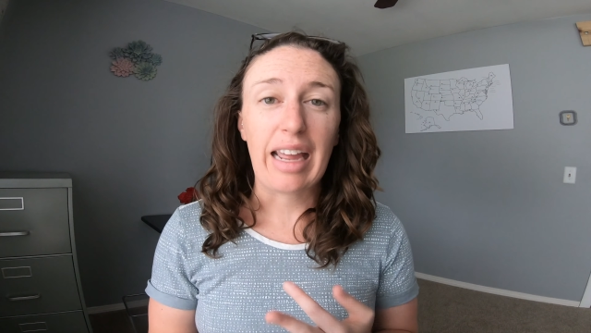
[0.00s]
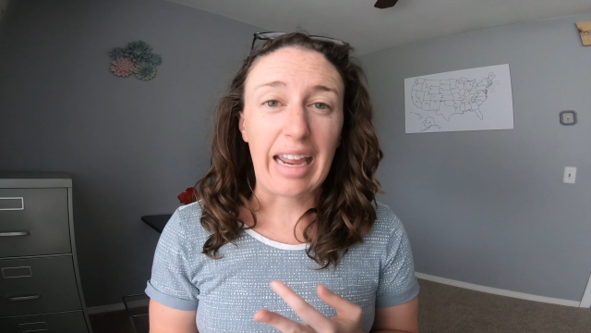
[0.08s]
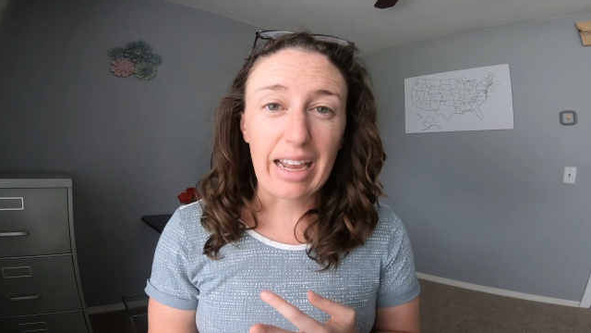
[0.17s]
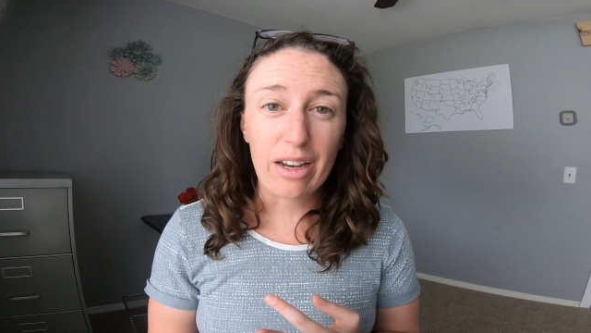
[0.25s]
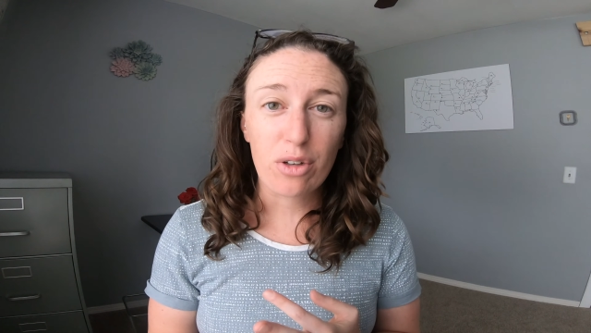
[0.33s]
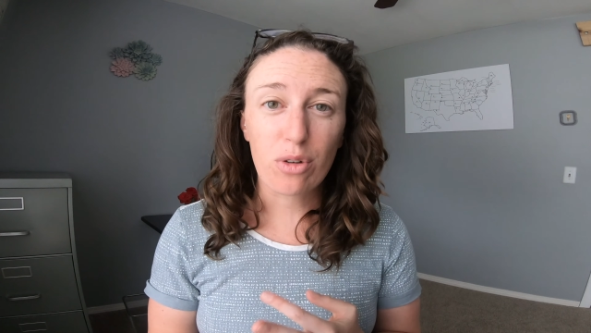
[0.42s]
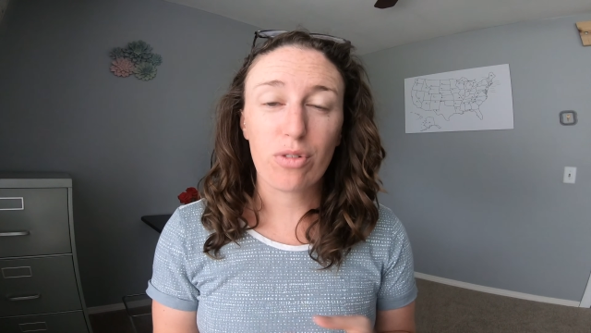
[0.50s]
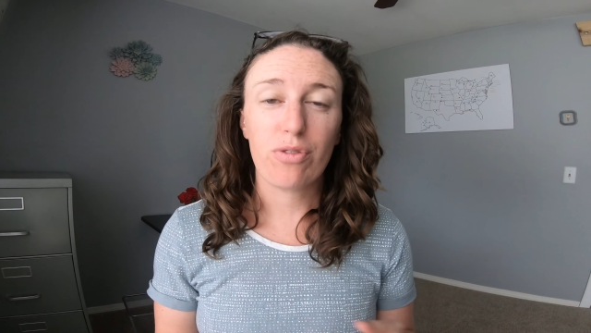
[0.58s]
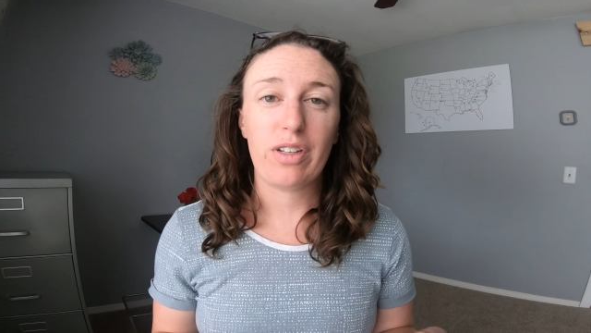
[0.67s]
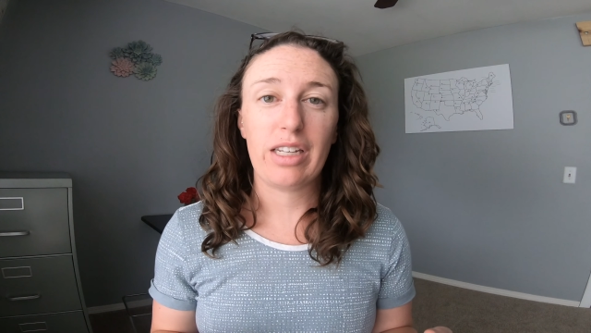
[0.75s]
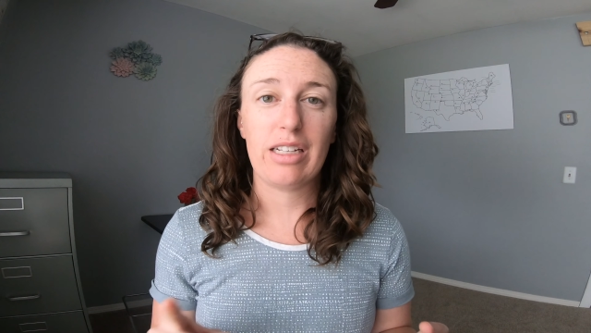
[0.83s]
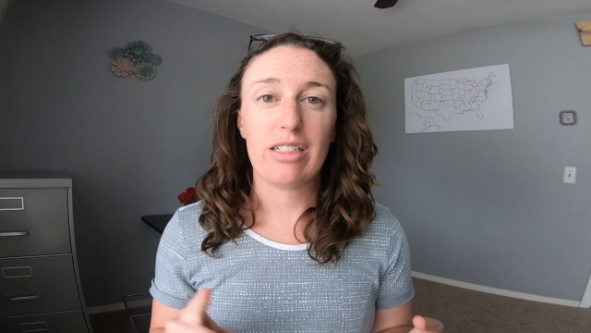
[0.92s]
annual
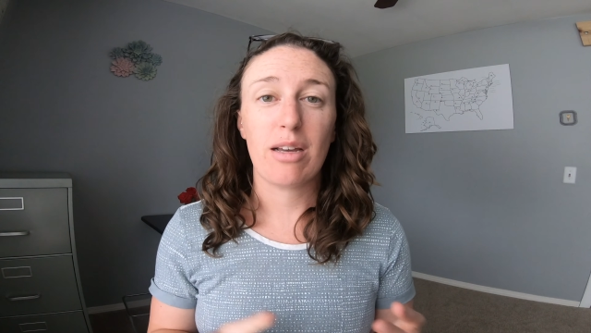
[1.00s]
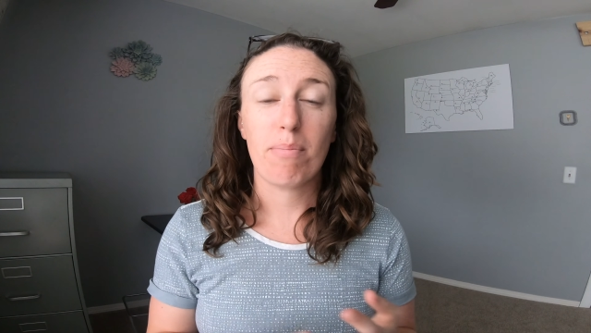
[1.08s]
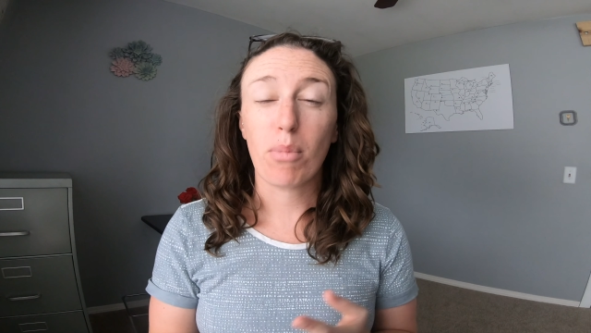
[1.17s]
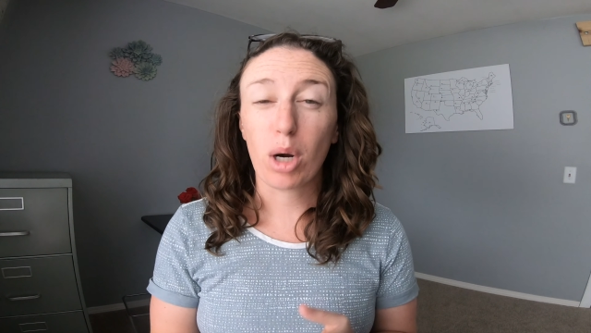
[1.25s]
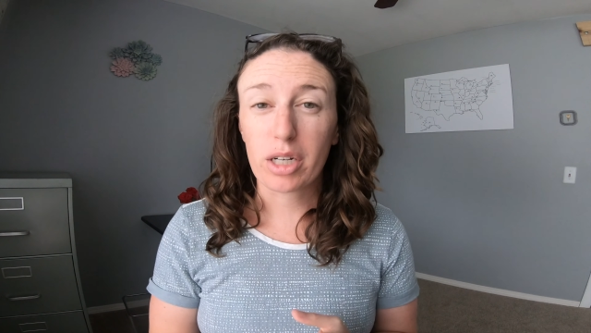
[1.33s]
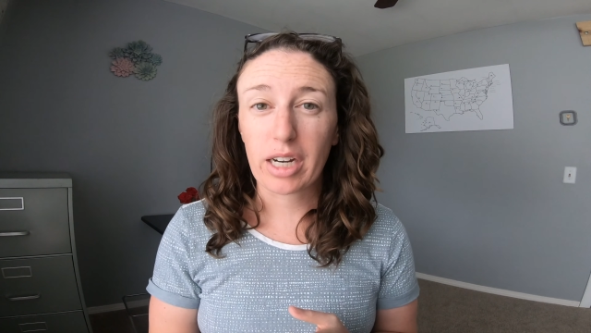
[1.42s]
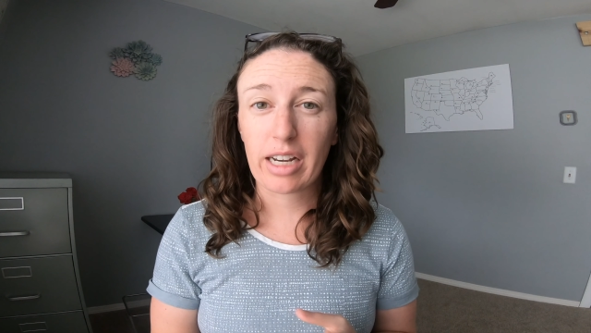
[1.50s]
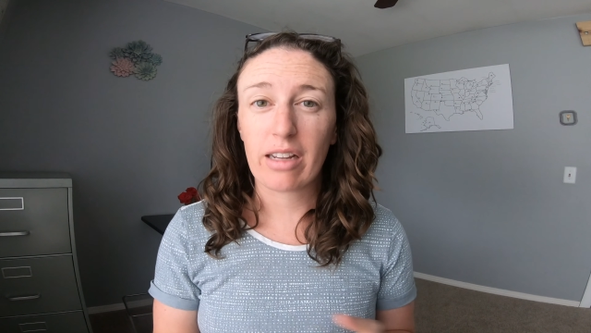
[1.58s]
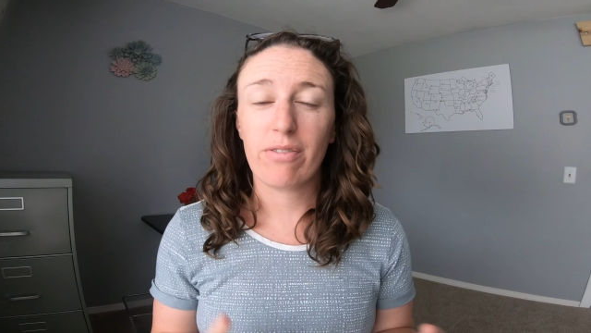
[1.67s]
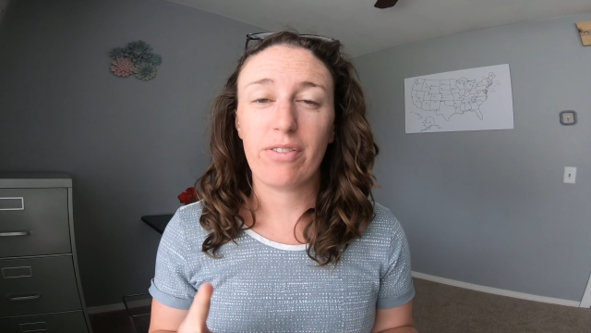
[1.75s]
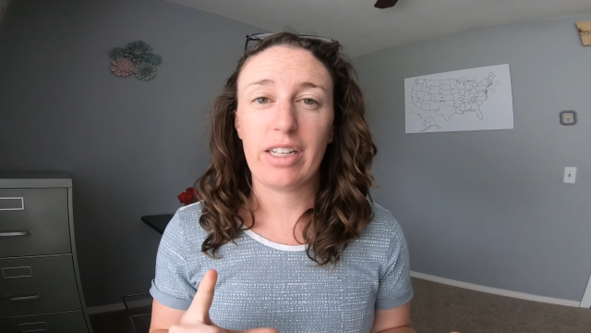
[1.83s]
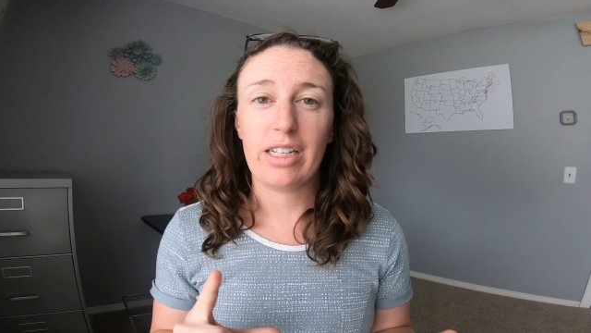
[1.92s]
fees, marketing
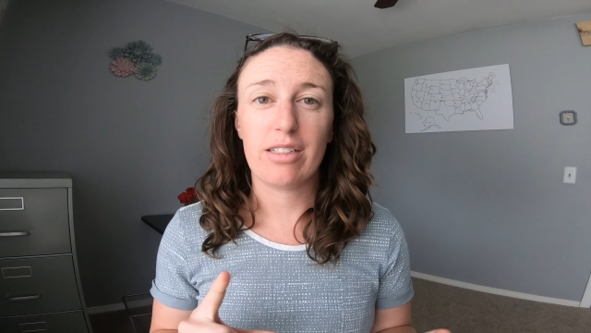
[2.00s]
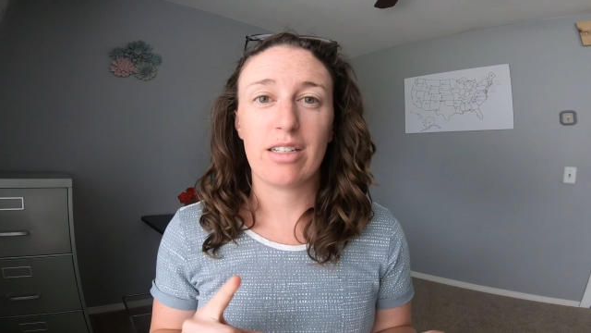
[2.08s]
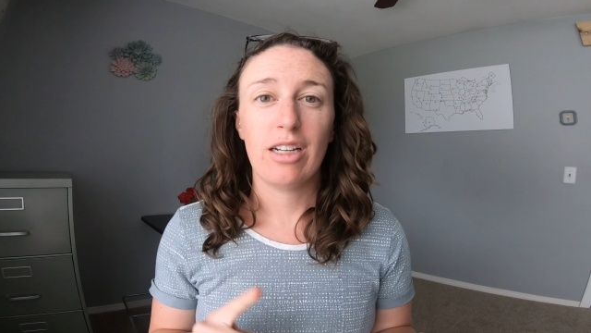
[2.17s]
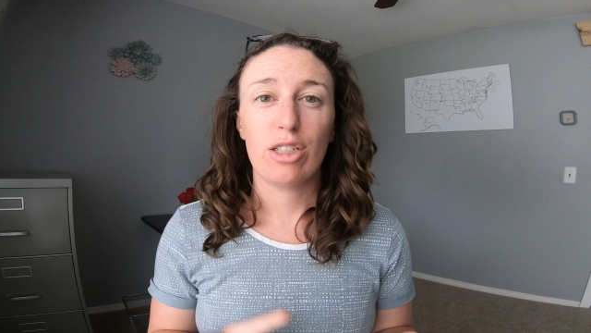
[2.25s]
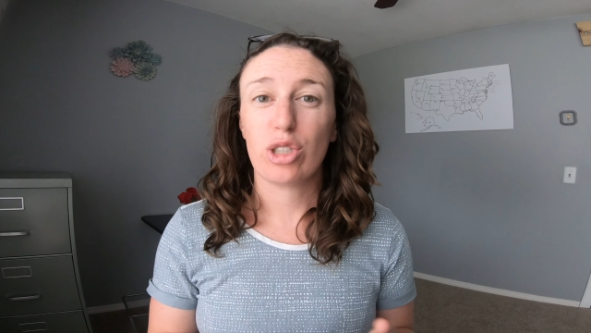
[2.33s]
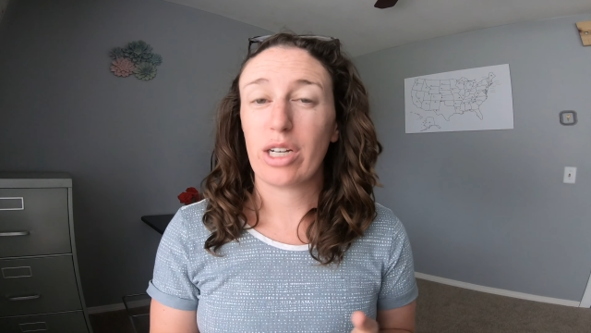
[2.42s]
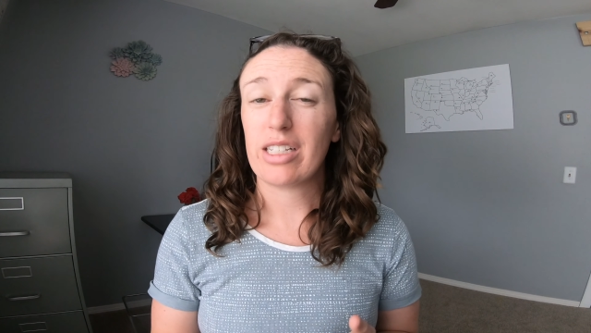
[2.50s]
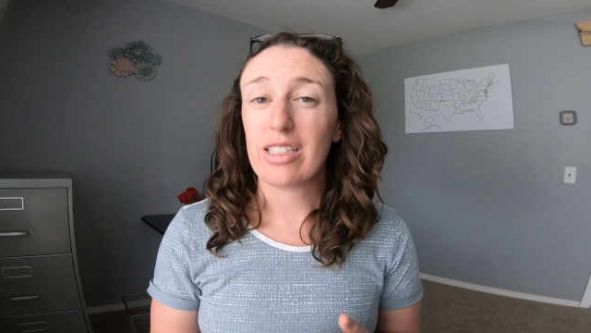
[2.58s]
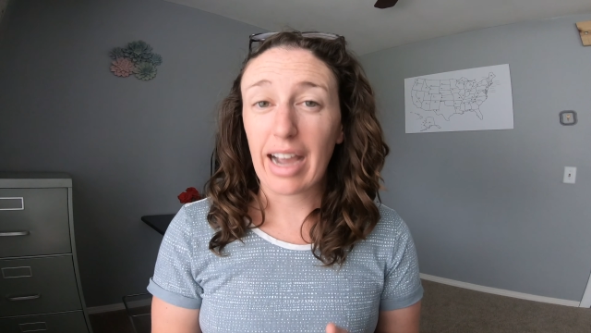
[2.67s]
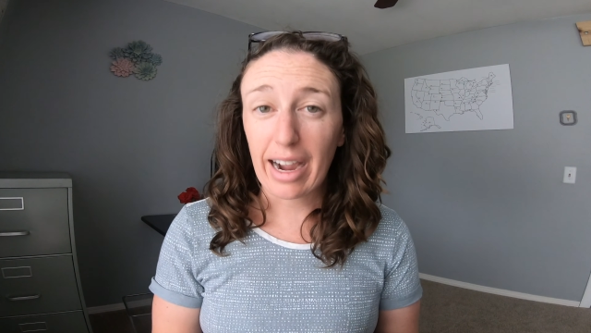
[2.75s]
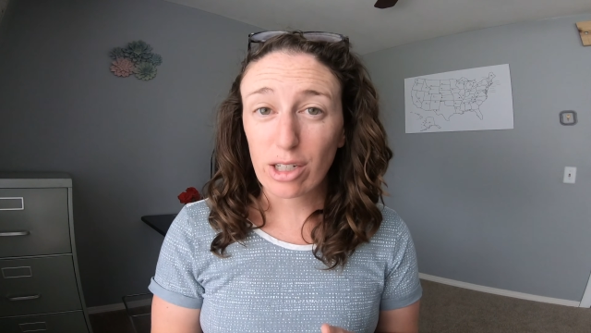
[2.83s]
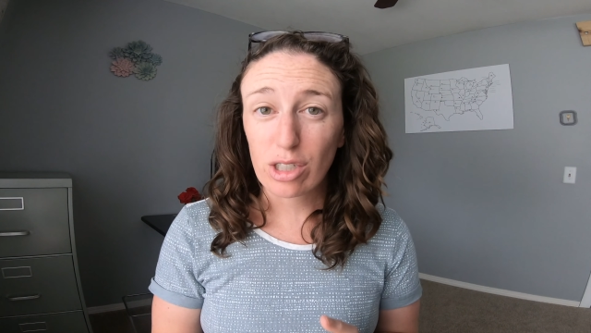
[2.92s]
fees,
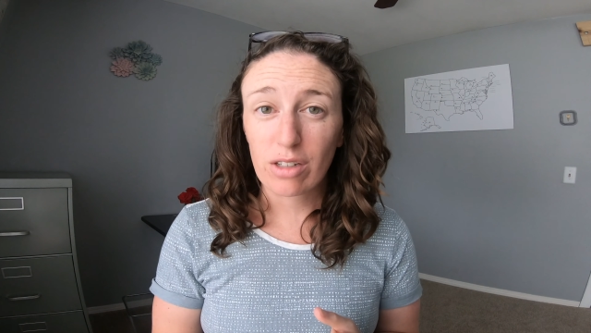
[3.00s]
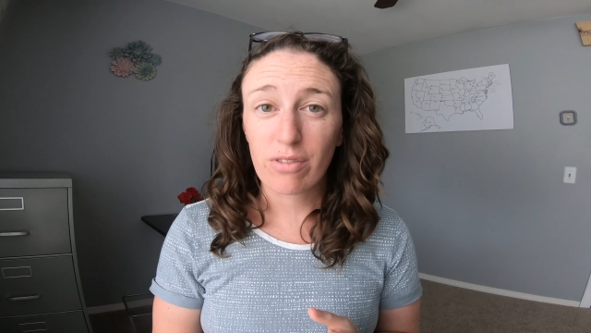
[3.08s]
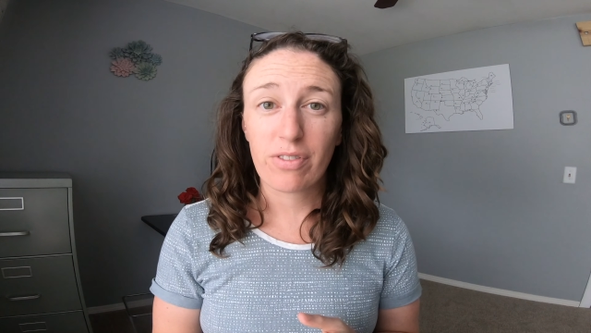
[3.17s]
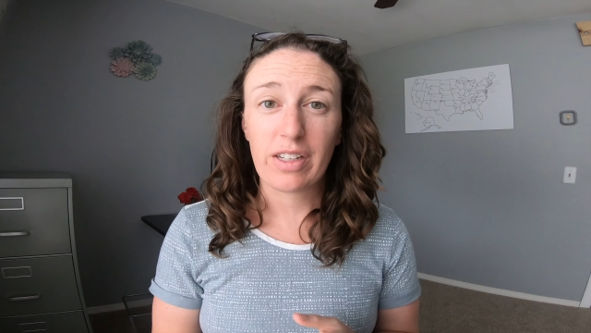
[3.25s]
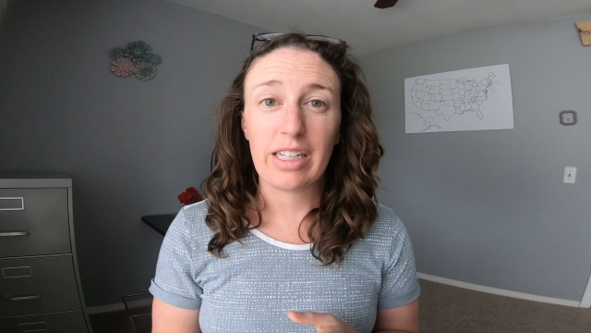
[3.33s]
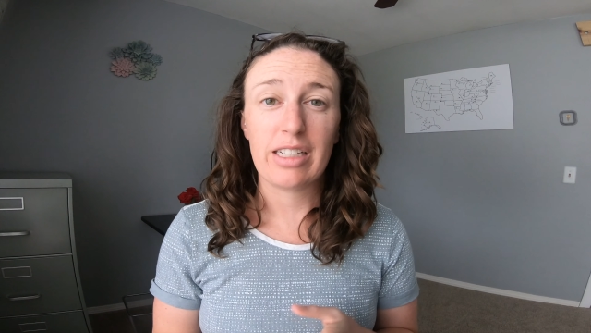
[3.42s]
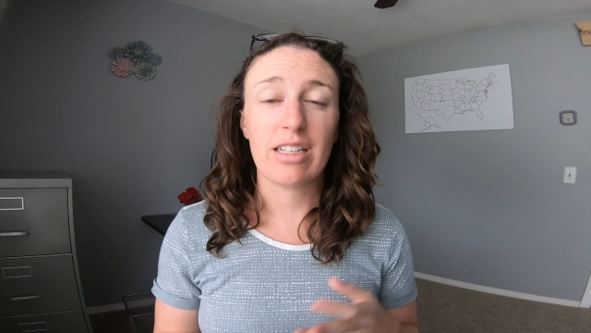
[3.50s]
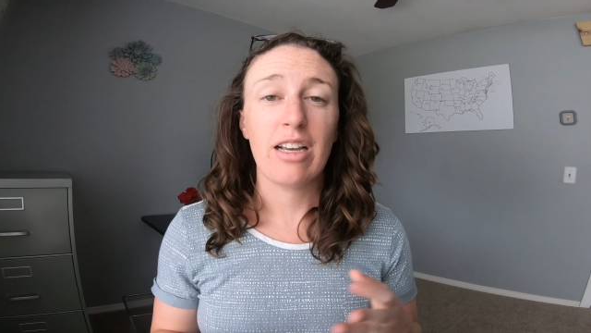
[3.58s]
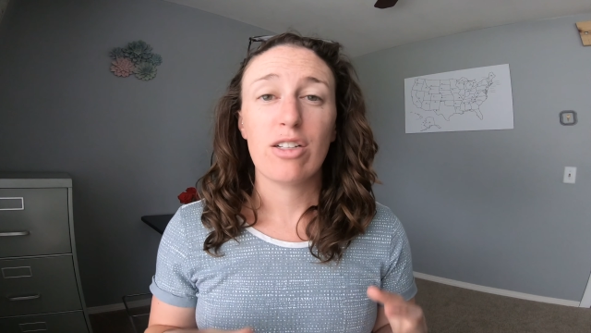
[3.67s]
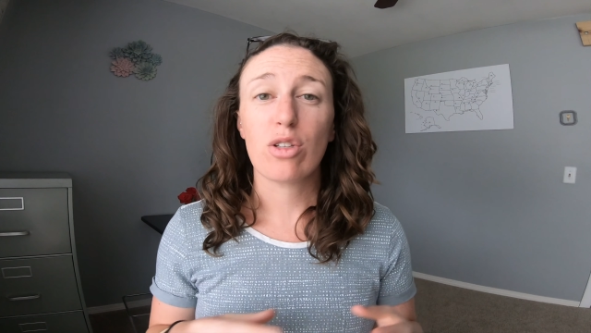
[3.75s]
transaction fees.